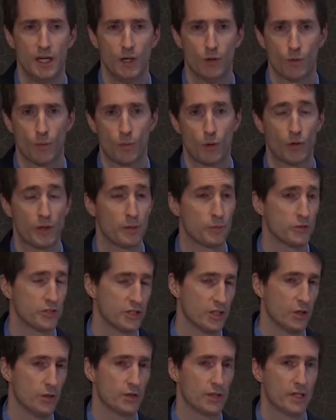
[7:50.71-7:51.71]
reported the
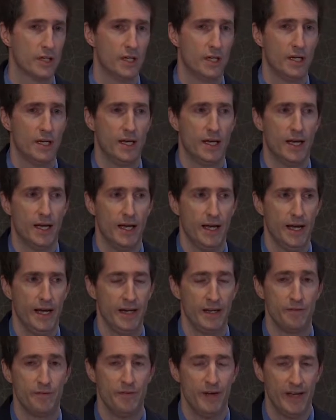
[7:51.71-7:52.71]
result, and
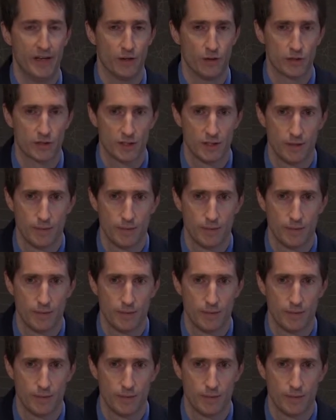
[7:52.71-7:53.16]
it failed.